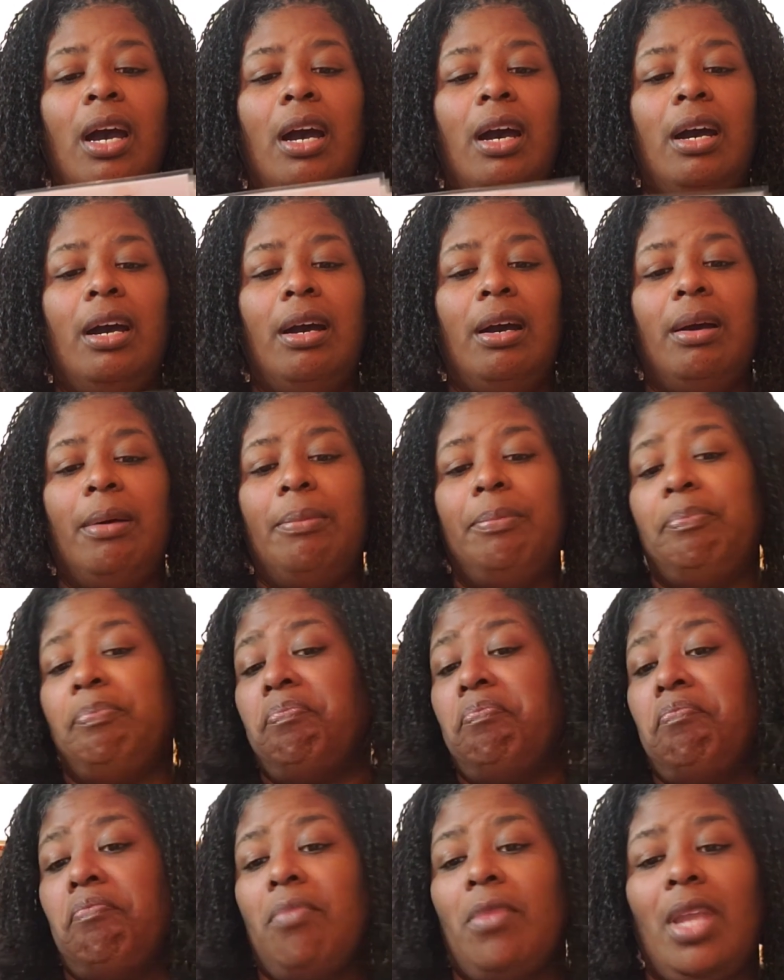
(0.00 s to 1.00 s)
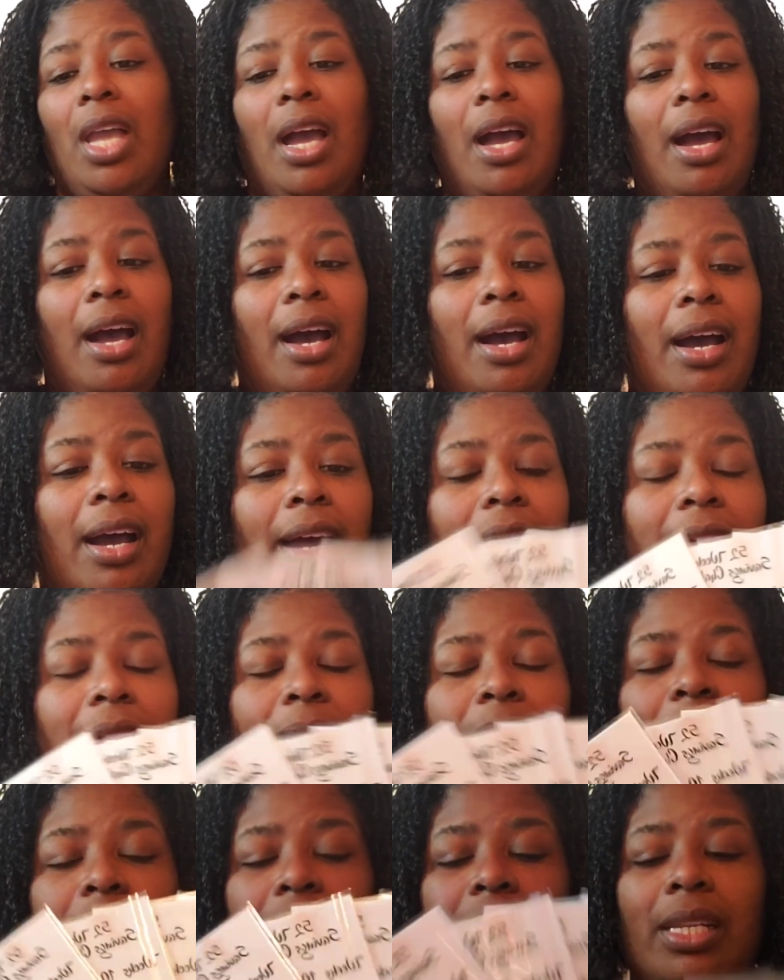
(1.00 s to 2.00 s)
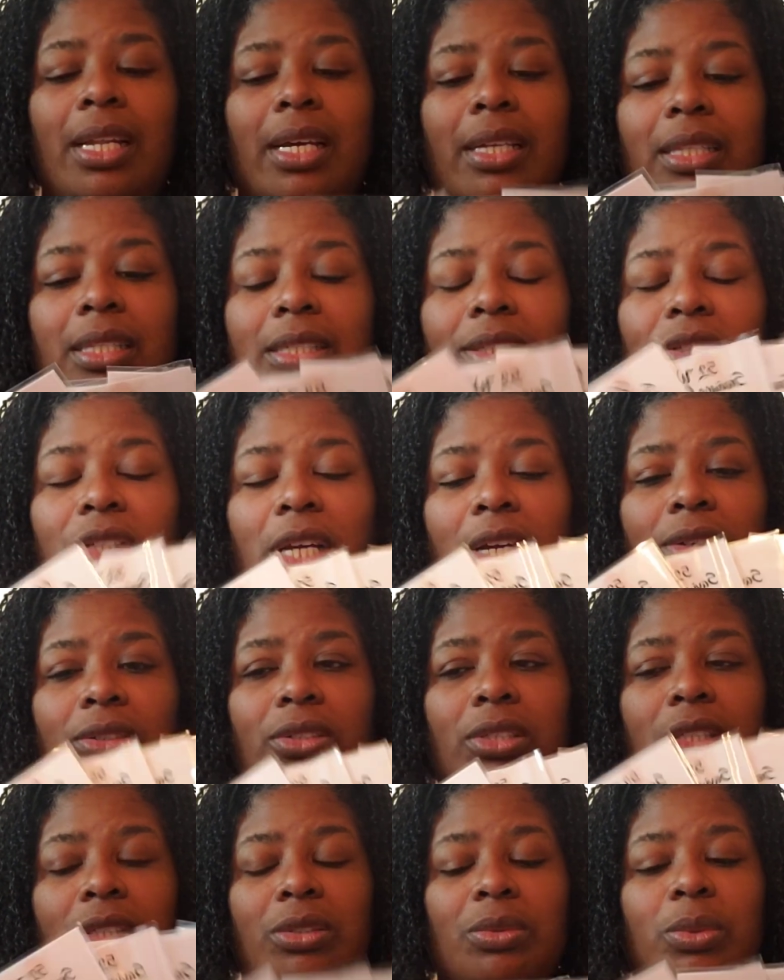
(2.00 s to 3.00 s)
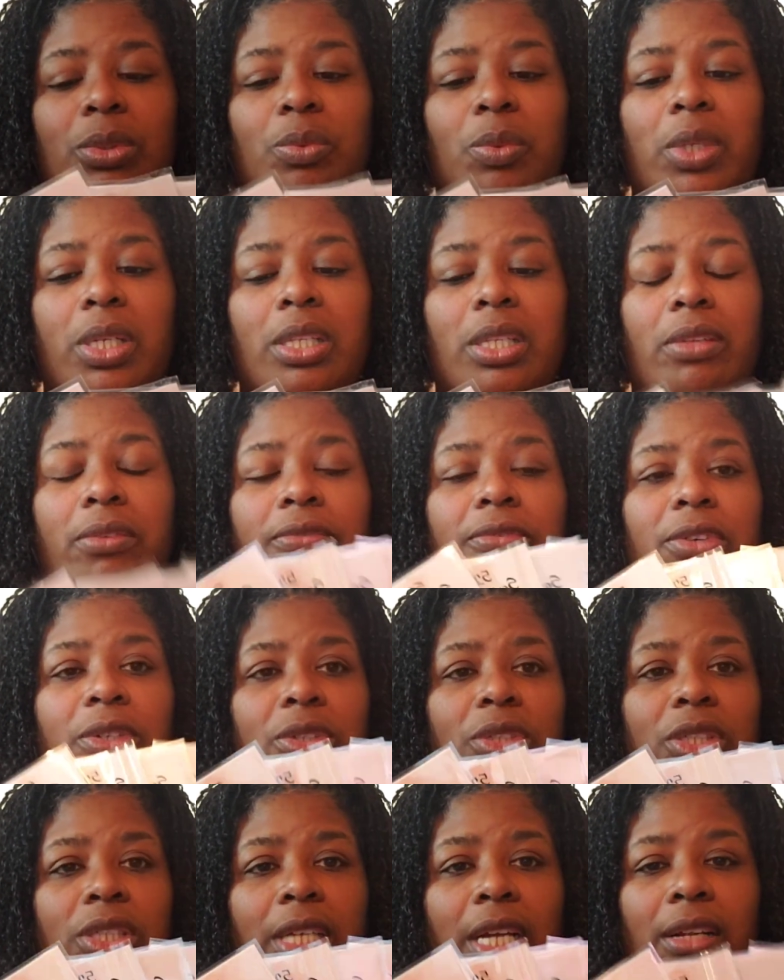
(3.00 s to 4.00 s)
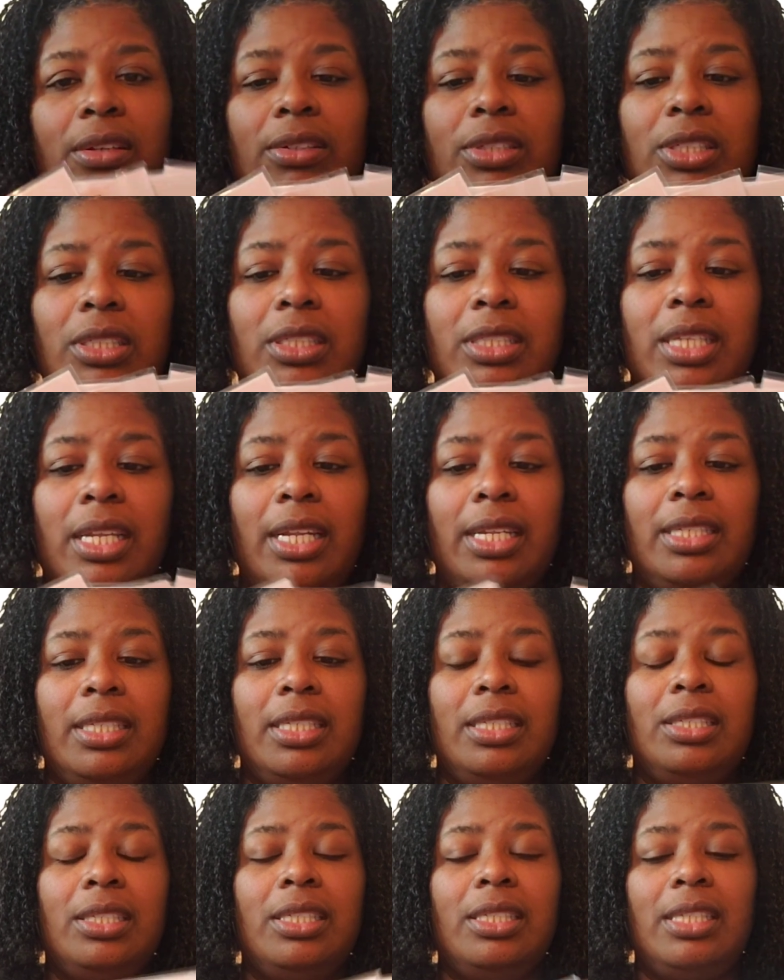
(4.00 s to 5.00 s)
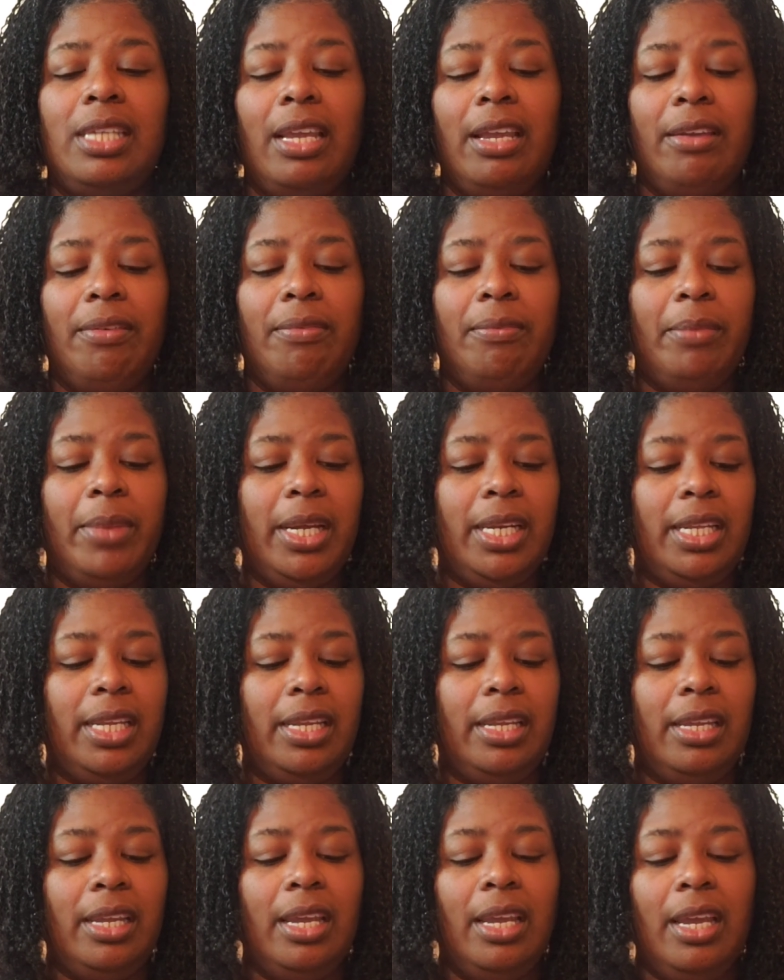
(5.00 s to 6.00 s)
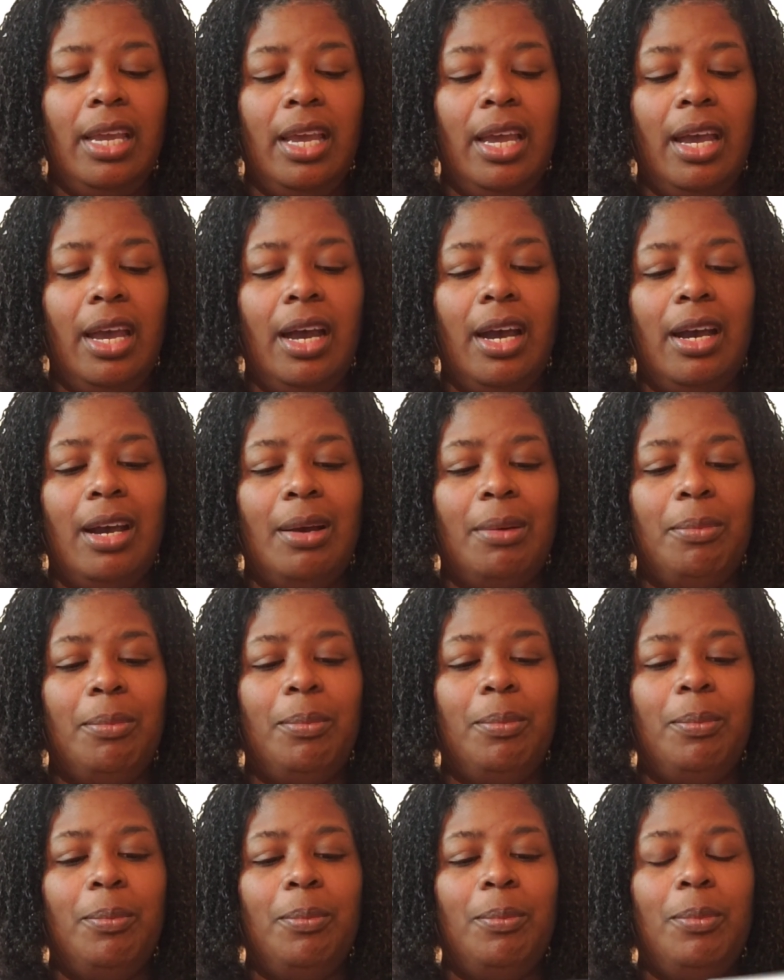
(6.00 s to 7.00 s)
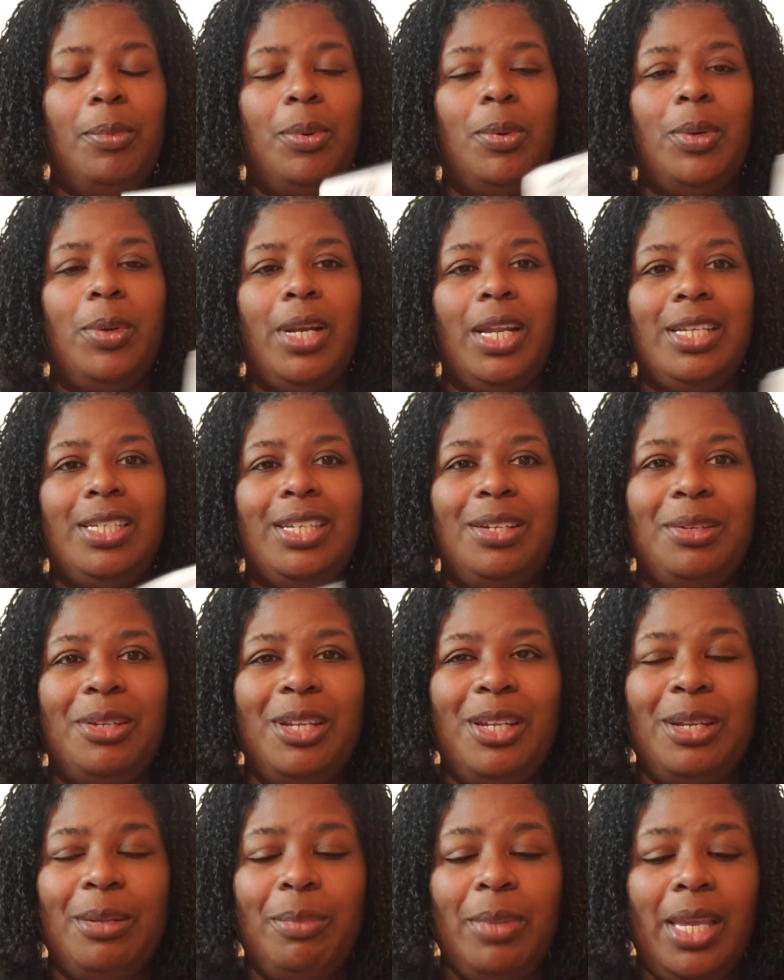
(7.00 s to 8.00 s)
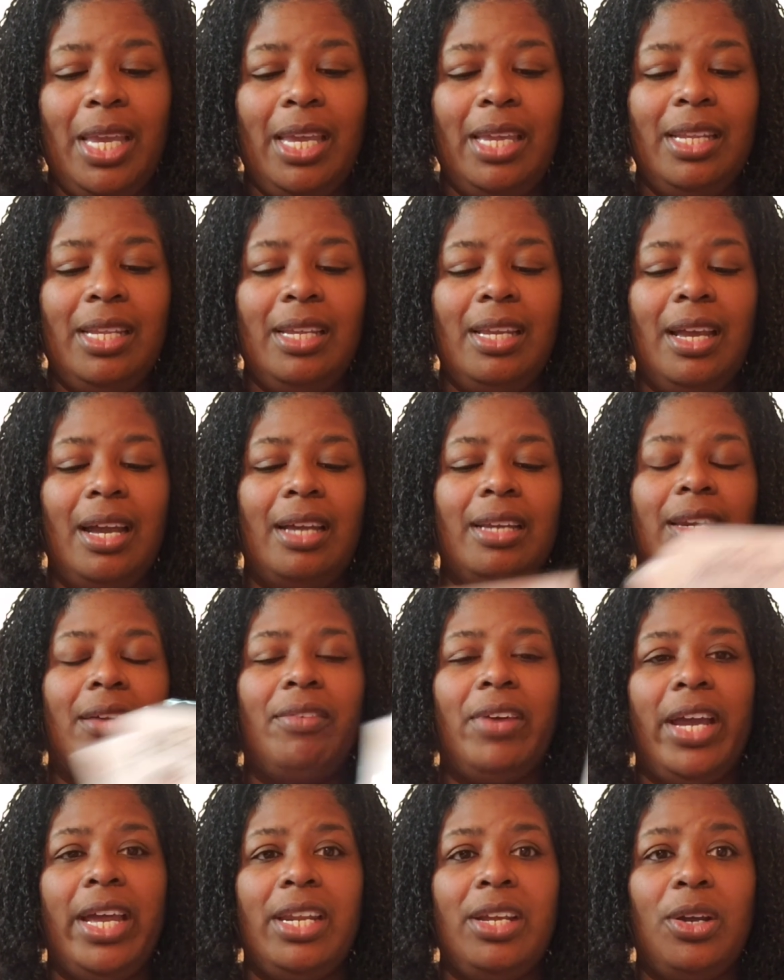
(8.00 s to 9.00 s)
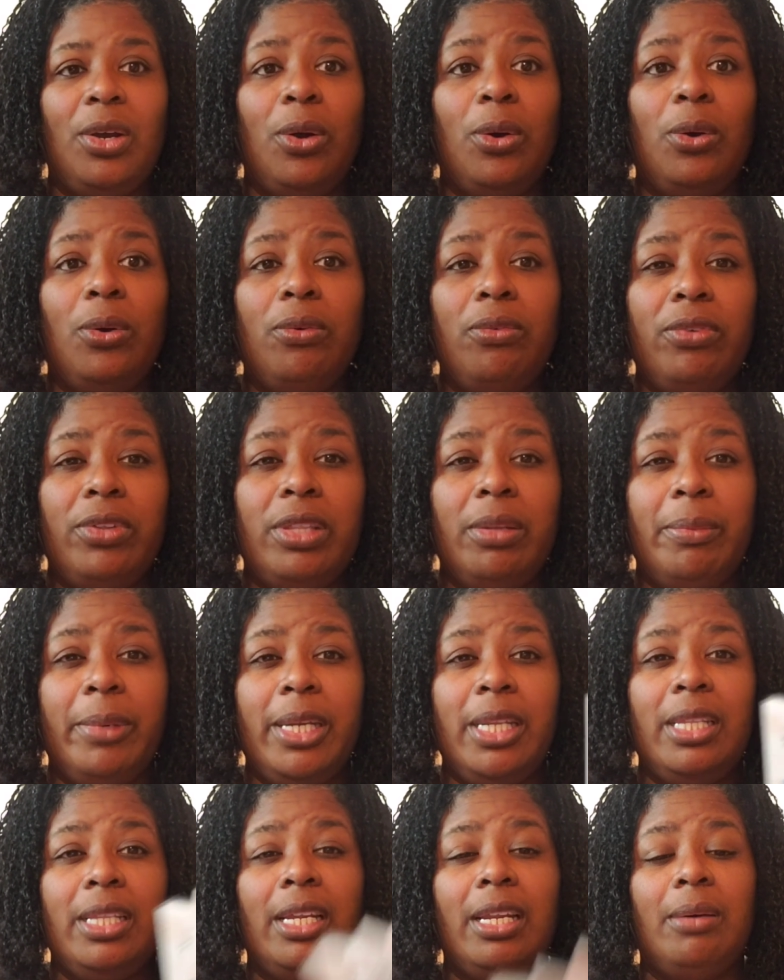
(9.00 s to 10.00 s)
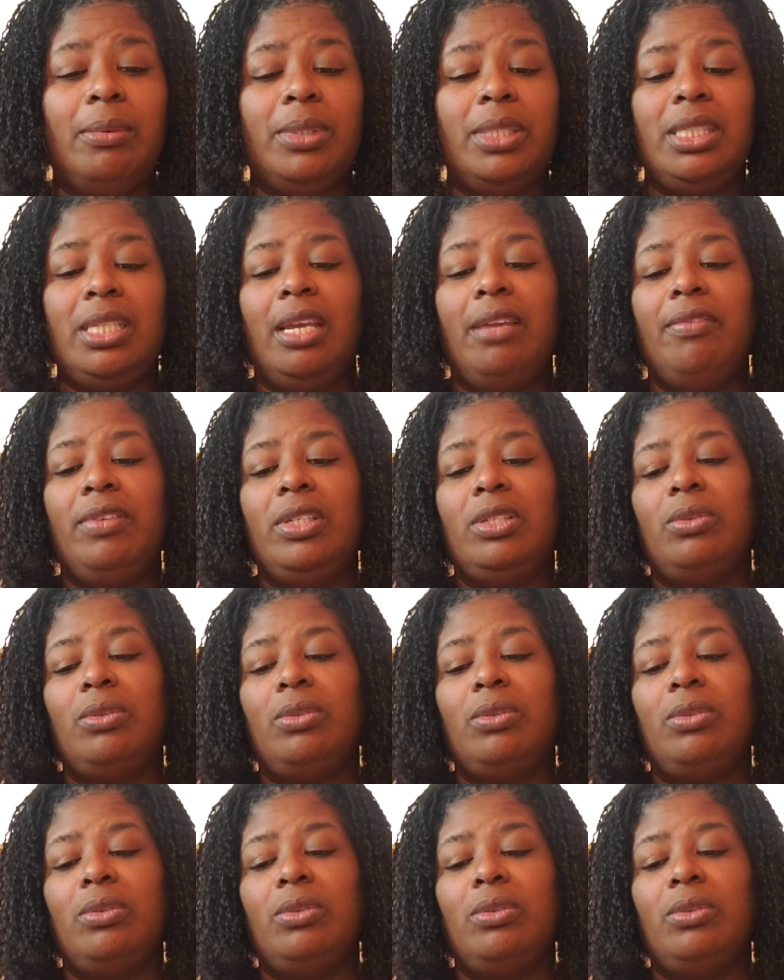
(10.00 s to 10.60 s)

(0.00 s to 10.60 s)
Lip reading: I really like this challenge. This was one of the first challenges that I did to save money. But when I did it in the beginning, I never had a goal for the money that I was saving.